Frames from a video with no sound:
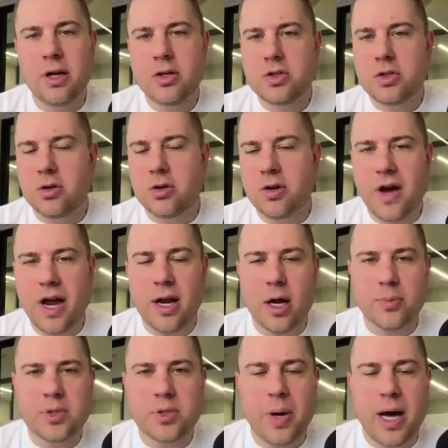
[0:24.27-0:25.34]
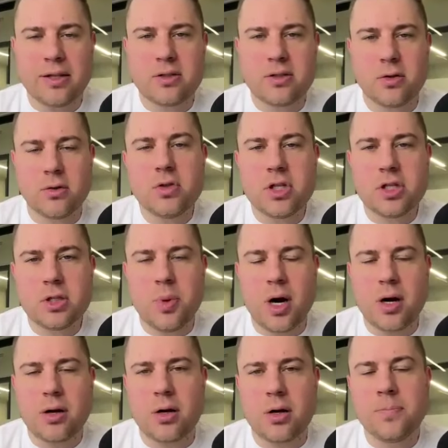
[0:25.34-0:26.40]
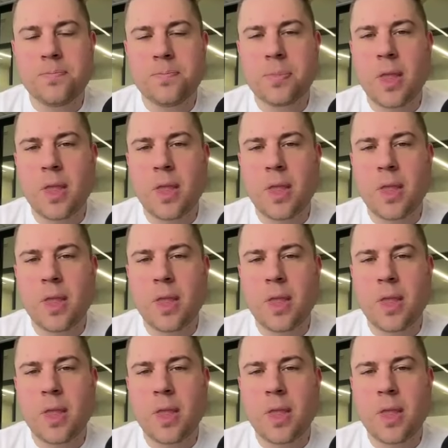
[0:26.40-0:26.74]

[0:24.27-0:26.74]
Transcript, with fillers: certified HubSpot solutions partner